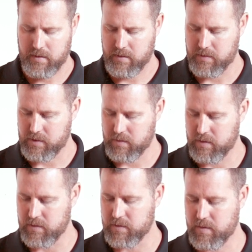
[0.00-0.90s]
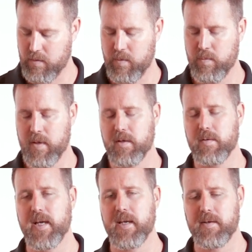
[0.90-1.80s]
the screws, we want to
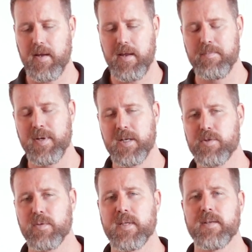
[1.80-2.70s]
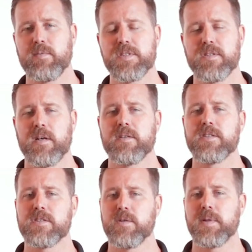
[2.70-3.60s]
go ahead and make sure that we start
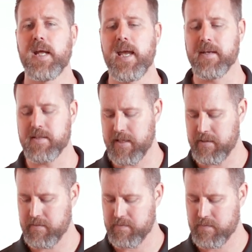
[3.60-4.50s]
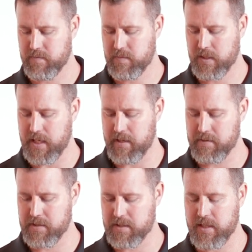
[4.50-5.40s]
just going hand tight. Kind
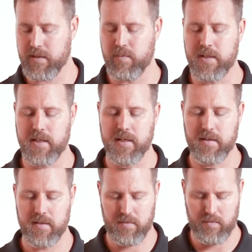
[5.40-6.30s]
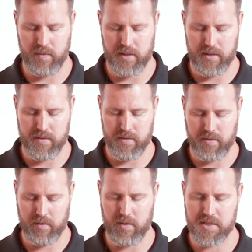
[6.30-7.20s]
of just like we did with
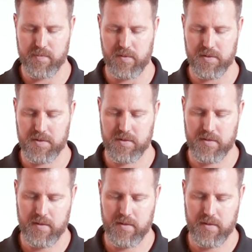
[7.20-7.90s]
the cross bolts.